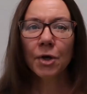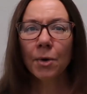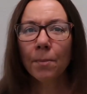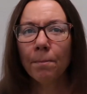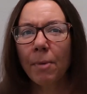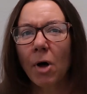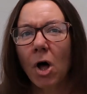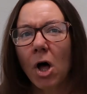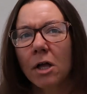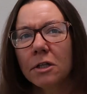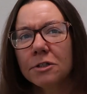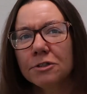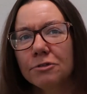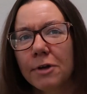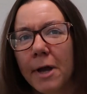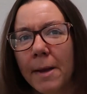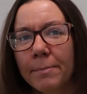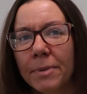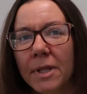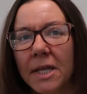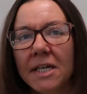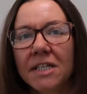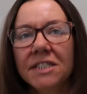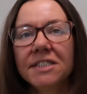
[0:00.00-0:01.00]
Paul
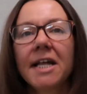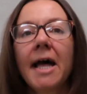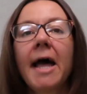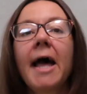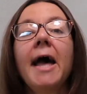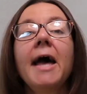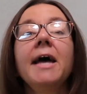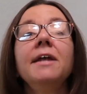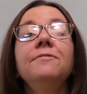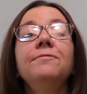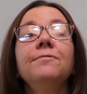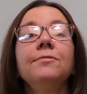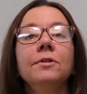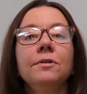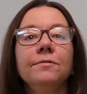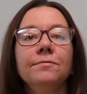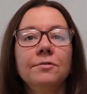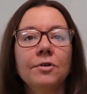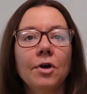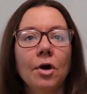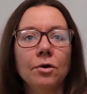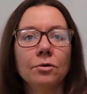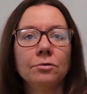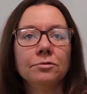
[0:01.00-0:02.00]
Tremblay's A Head Full
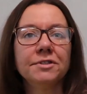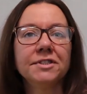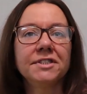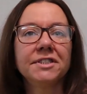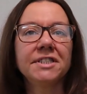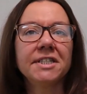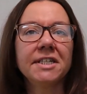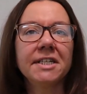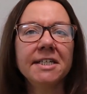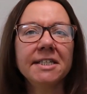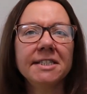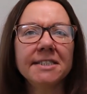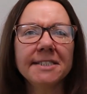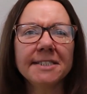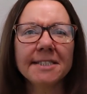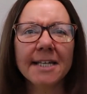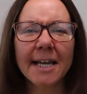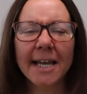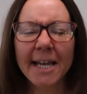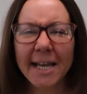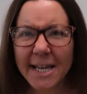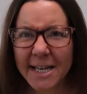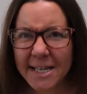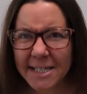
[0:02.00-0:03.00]
of Ghosts is
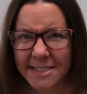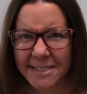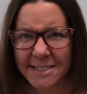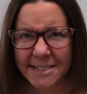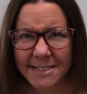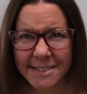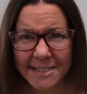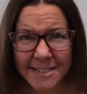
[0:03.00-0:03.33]
hands